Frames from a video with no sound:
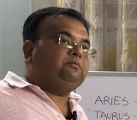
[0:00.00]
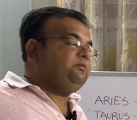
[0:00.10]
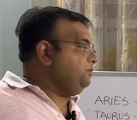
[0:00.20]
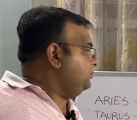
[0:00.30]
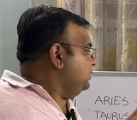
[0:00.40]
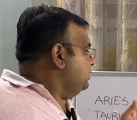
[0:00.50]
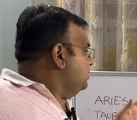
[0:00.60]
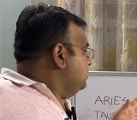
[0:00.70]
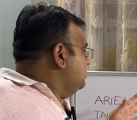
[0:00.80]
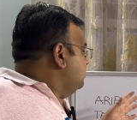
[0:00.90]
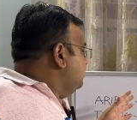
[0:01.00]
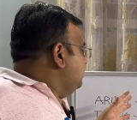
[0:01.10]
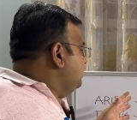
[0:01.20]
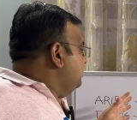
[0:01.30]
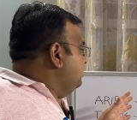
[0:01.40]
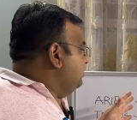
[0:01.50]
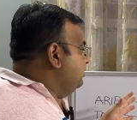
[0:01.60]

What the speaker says: (no one is talking)